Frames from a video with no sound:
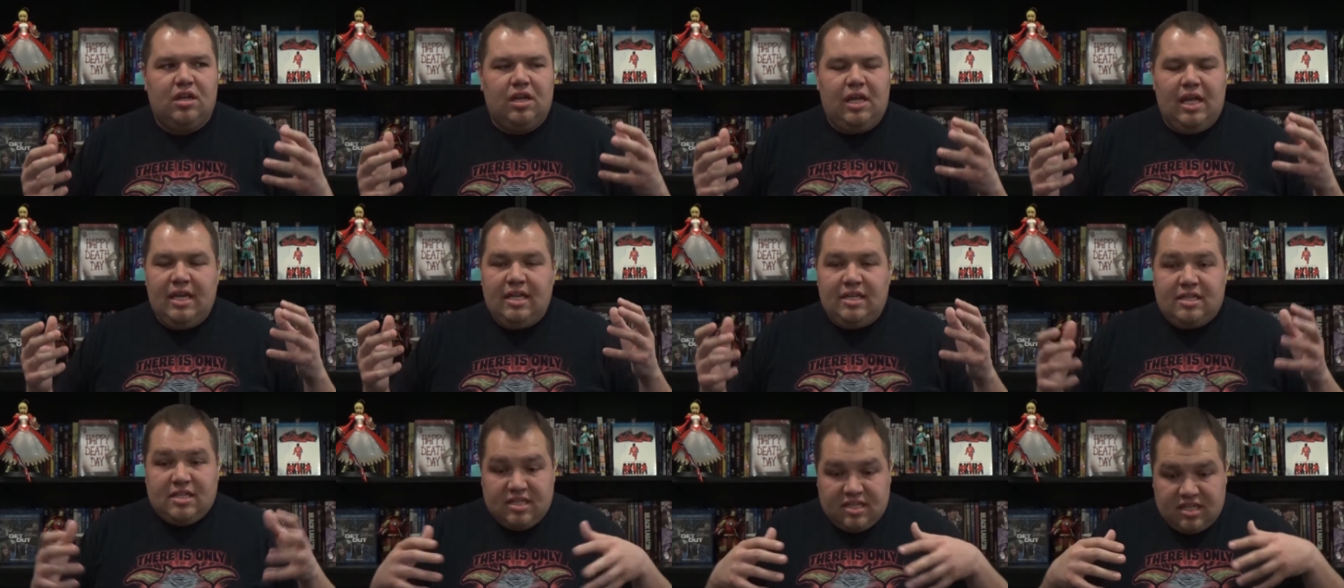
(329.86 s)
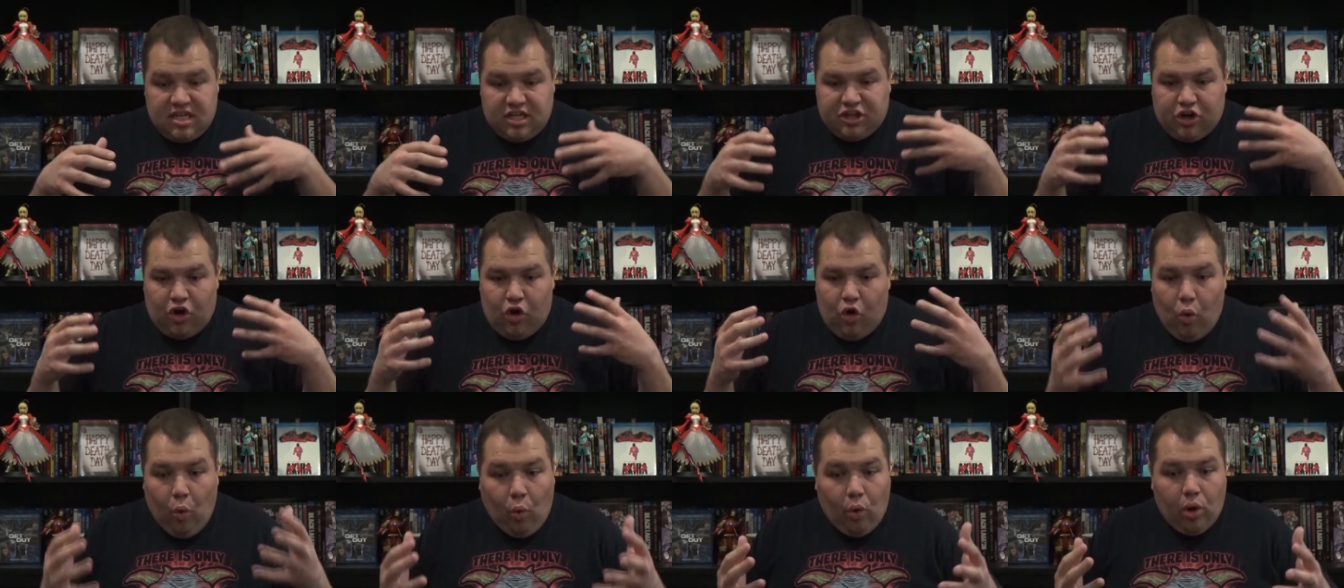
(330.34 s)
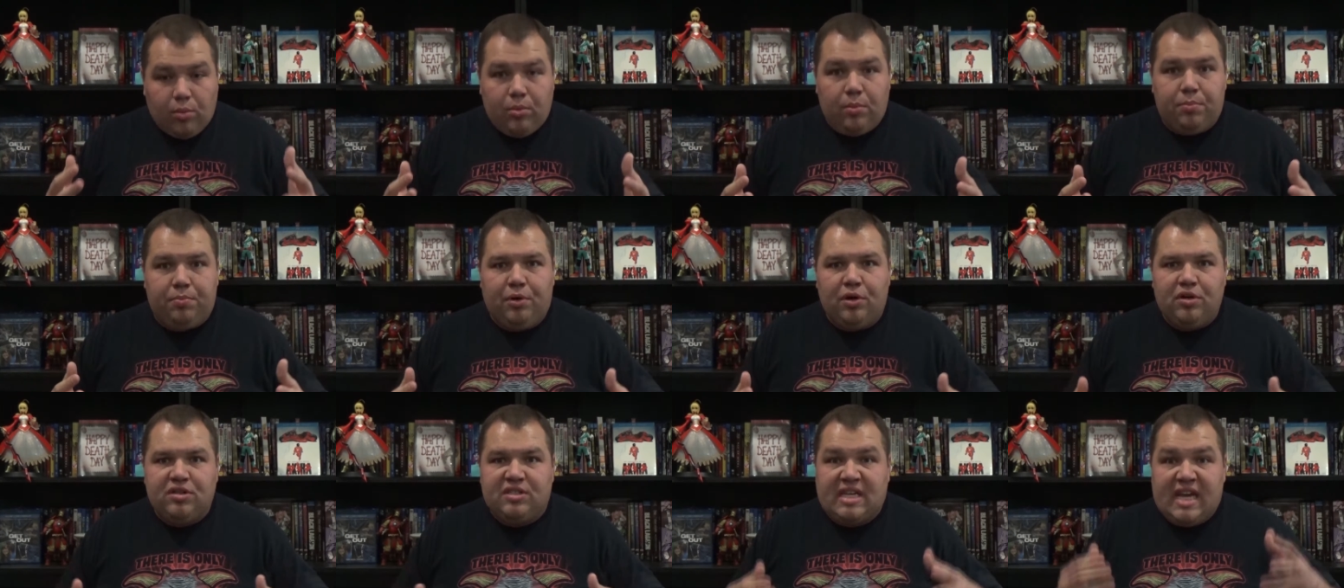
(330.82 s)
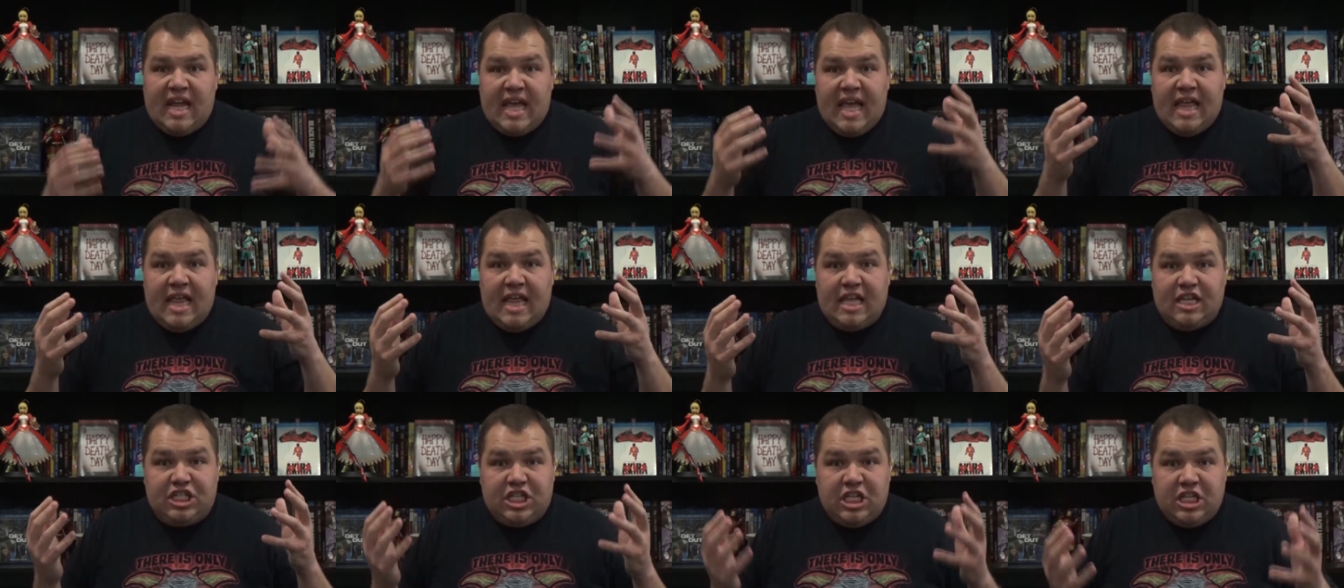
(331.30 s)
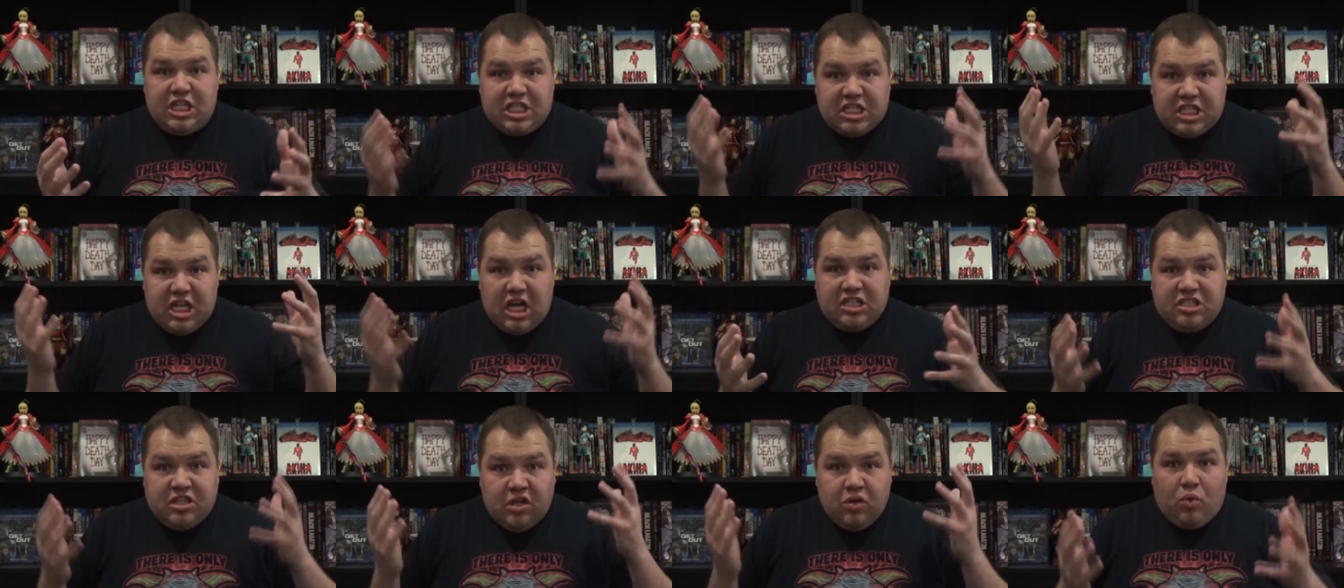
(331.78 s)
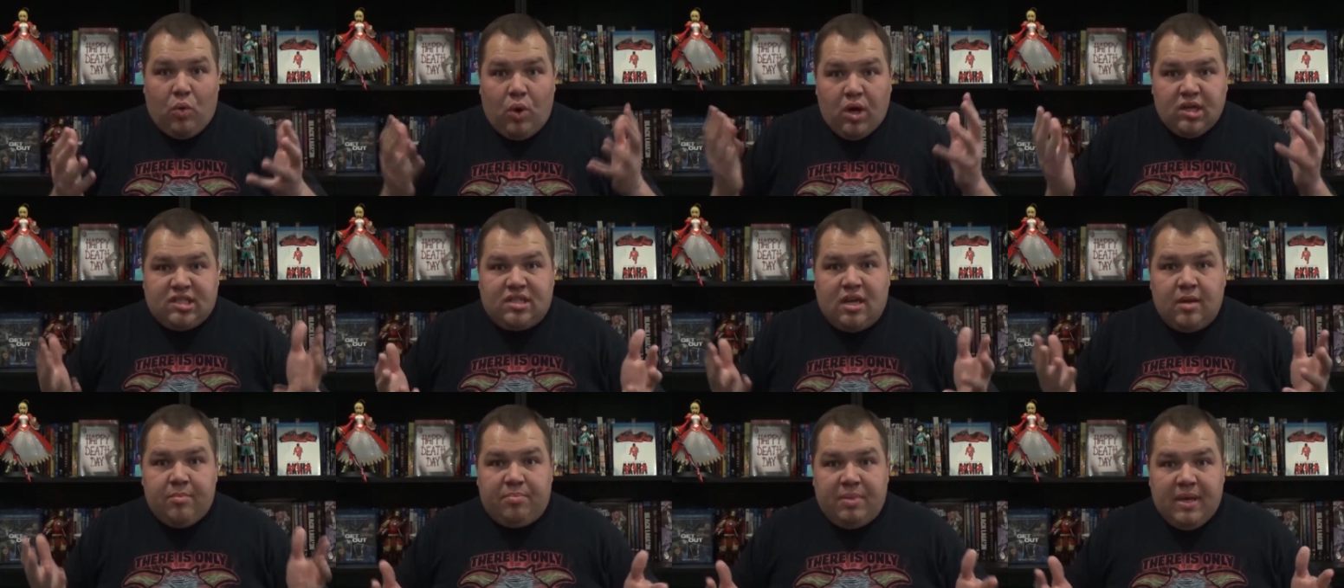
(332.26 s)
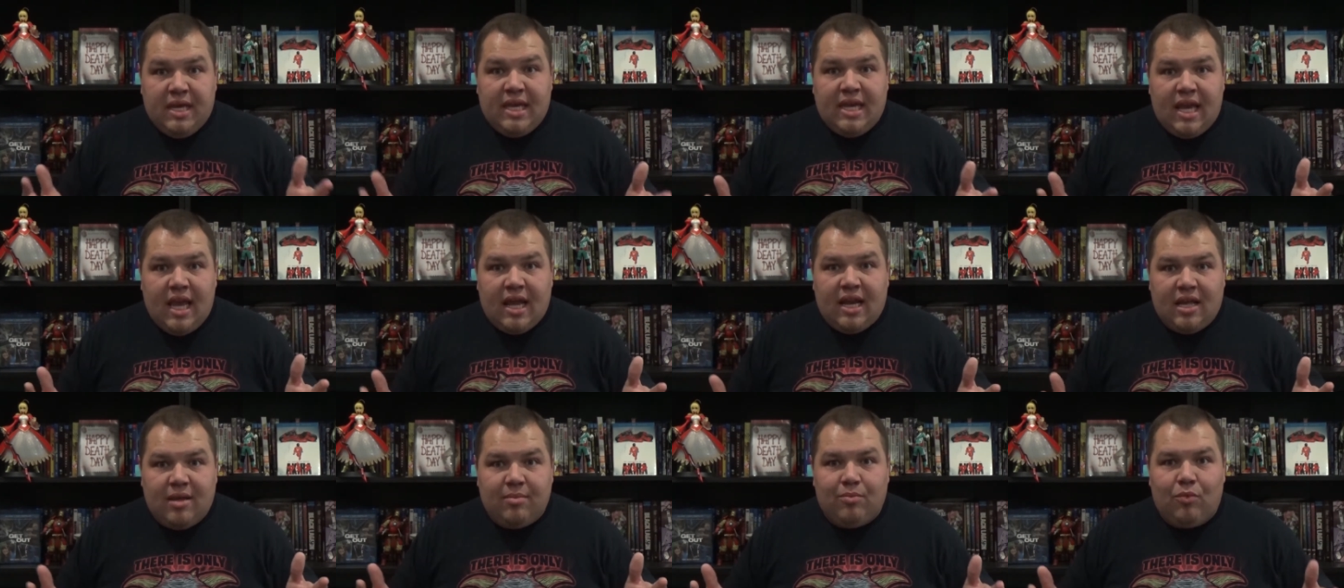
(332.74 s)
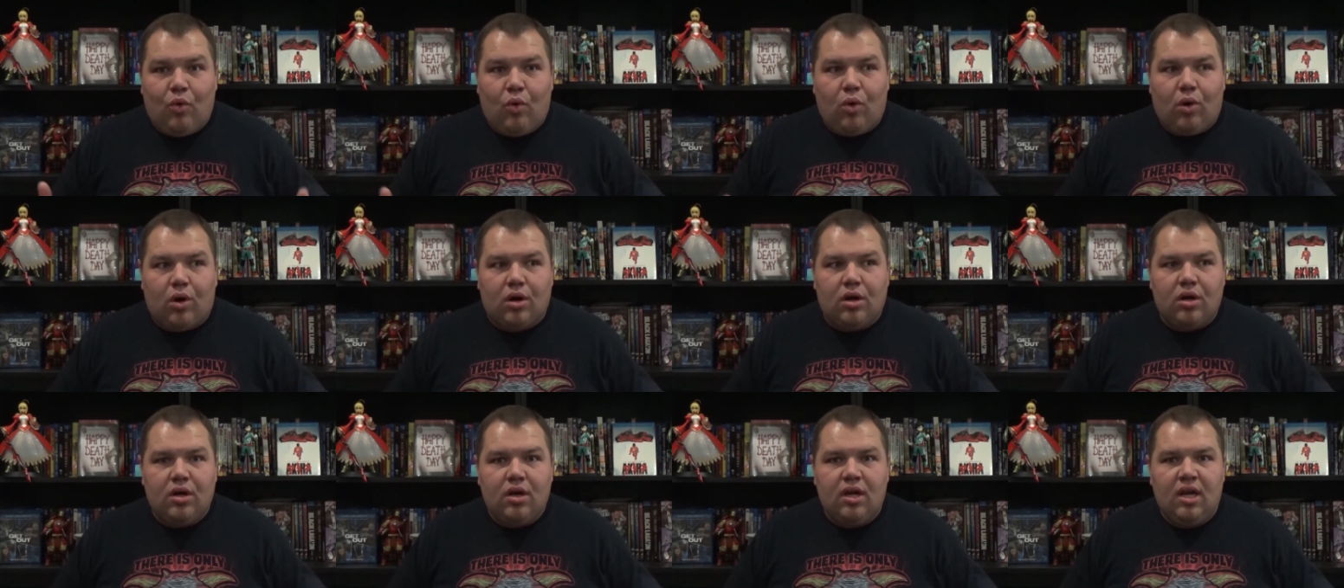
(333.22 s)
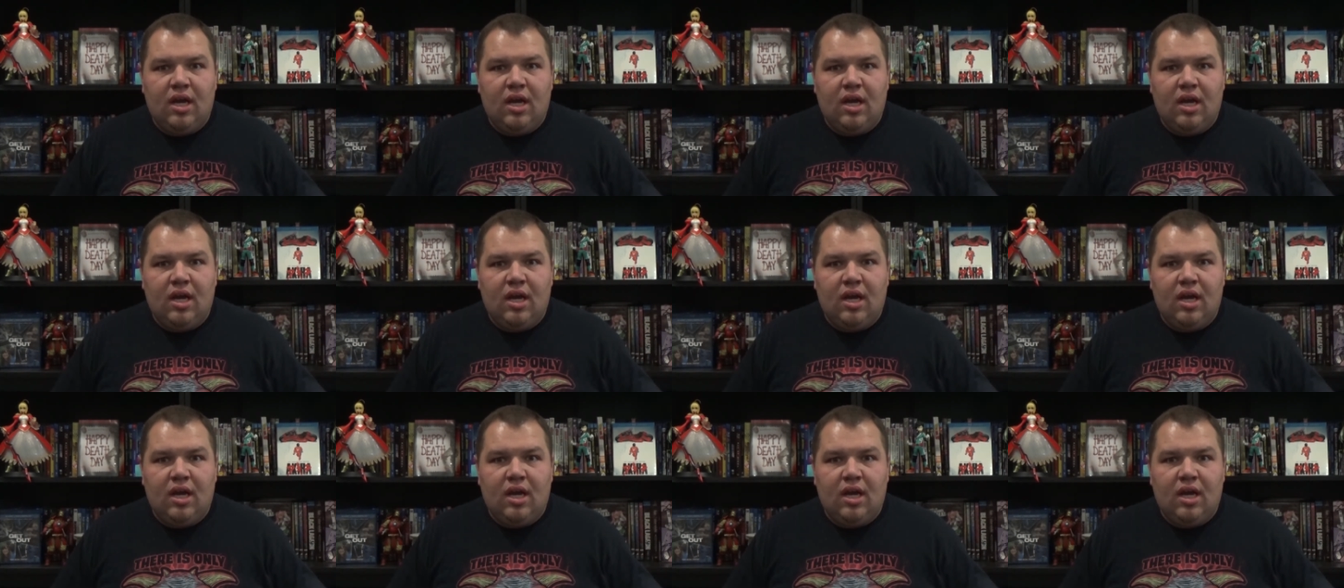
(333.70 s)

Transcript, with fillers: into such a horrible person that she doesn't want to be anymore.